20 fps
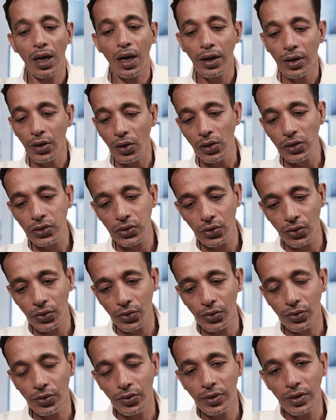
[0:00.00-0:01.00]
And
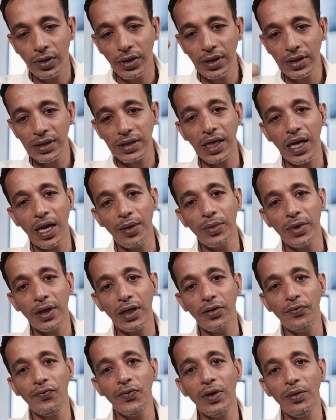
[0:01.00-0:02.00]
also, this
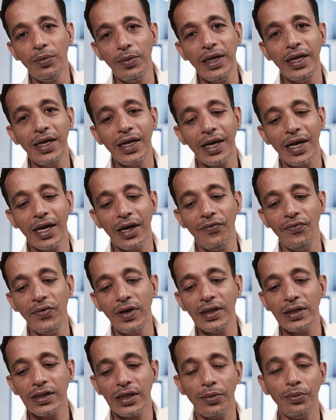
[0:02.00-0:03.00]
camera will be
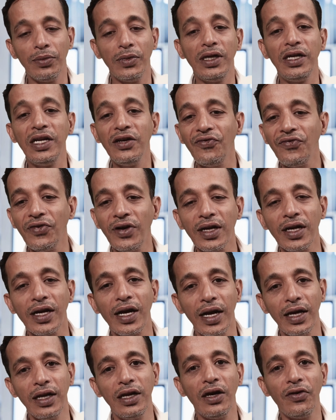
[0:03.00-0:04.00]
having some different
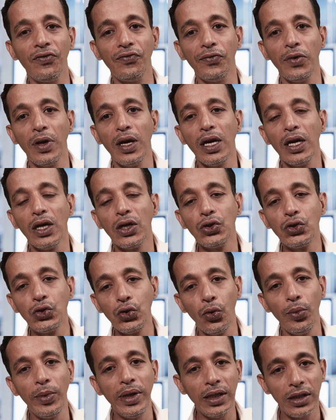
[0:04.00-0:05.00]
kind of
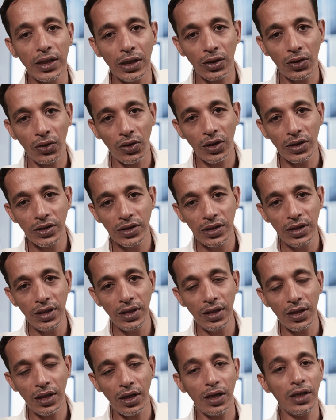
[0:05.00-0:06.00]
zooming
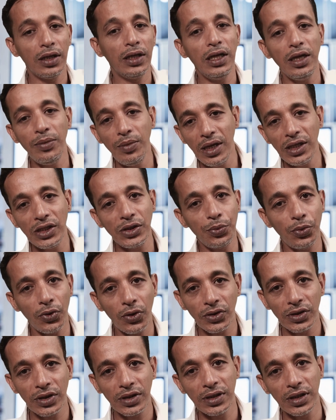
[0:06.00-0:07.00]
technology and image
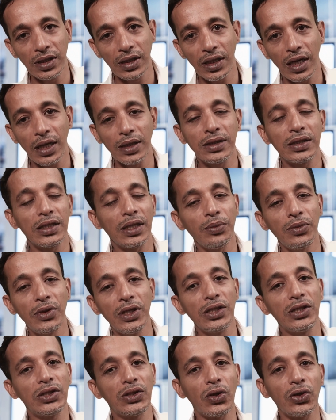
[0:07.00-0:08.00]
processing and some
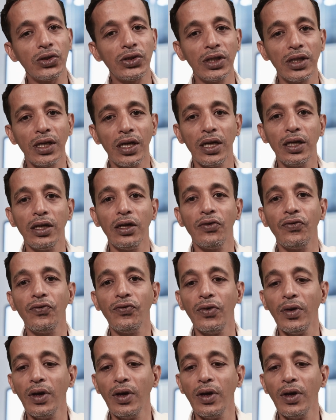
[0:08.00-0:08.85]
distortion kind of